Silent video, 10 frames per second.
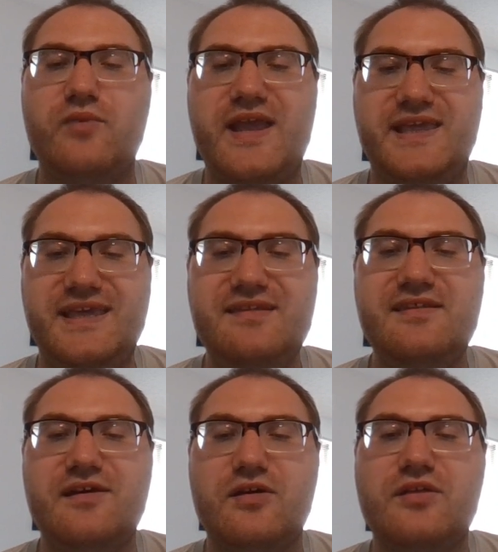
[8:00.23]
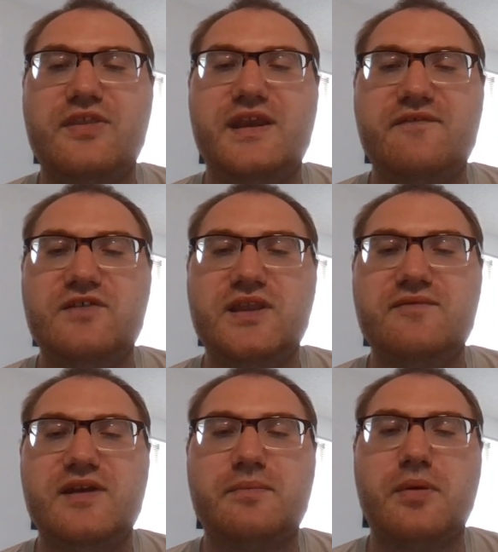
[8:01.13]
way easier than if you
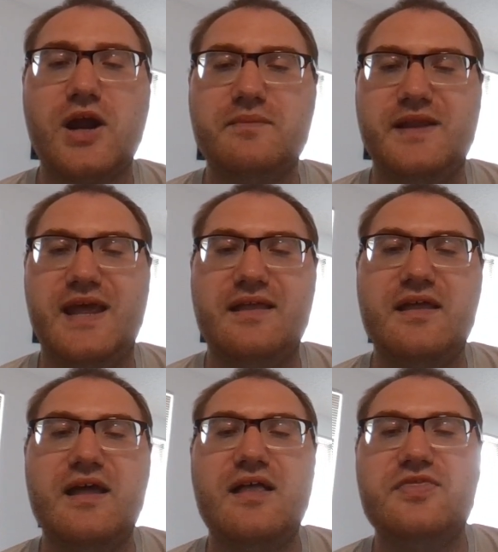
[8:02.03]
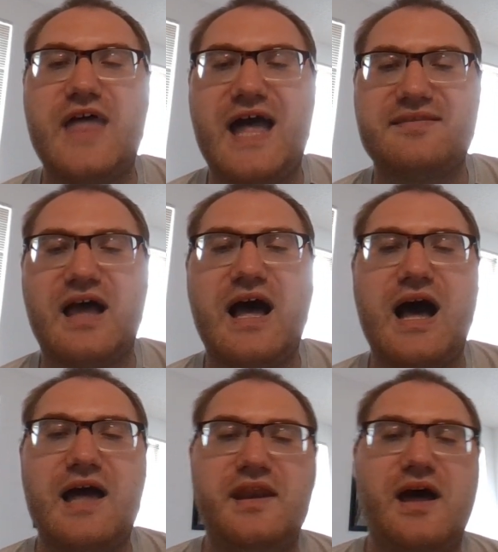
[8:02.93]
live in an apartment that's
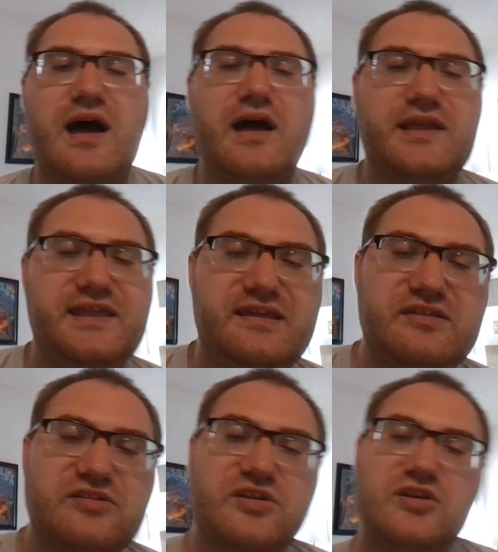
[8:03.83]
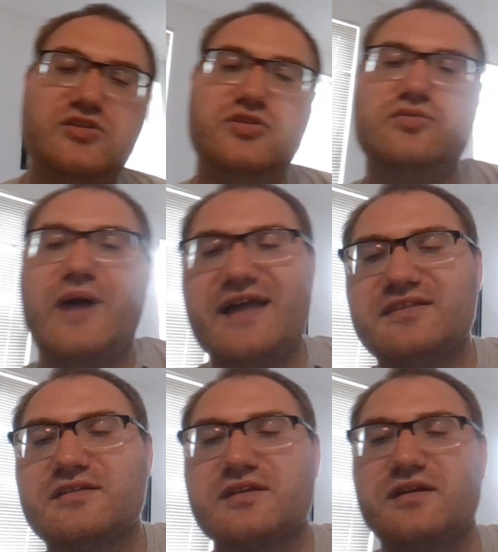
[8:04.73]
on a east to
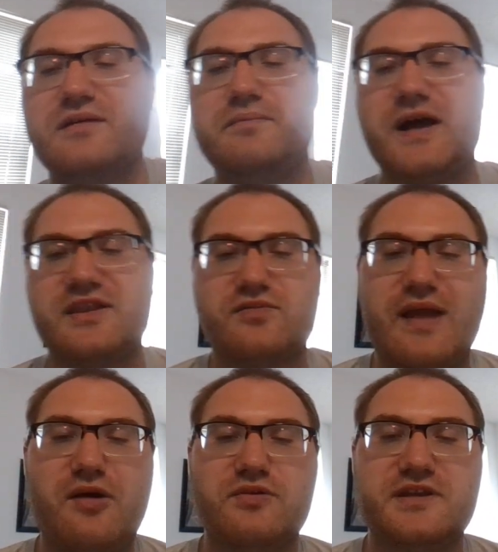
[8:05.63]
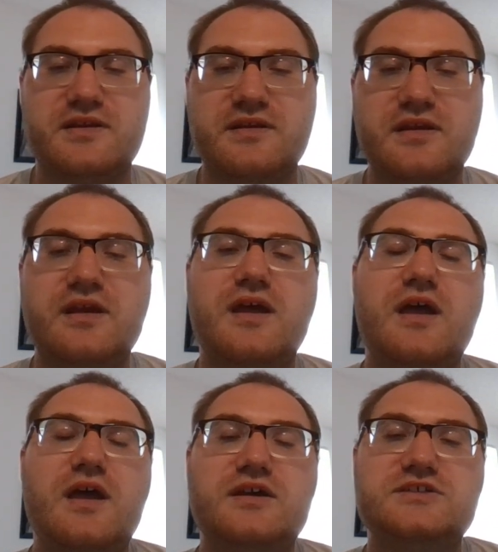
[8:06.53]
west bus route.
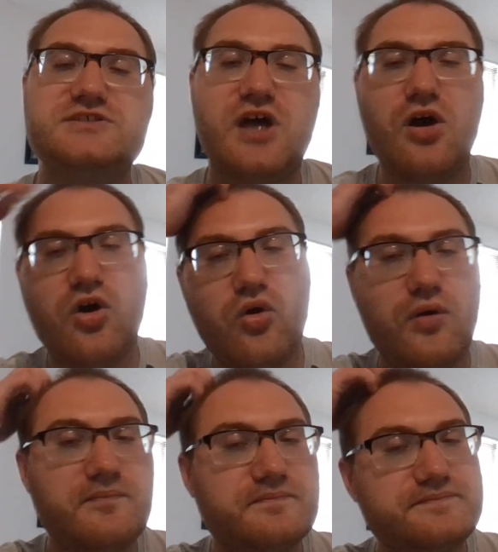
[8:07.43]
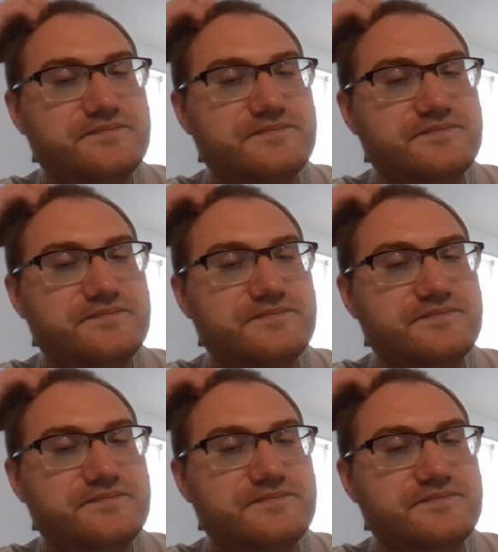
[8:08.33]
So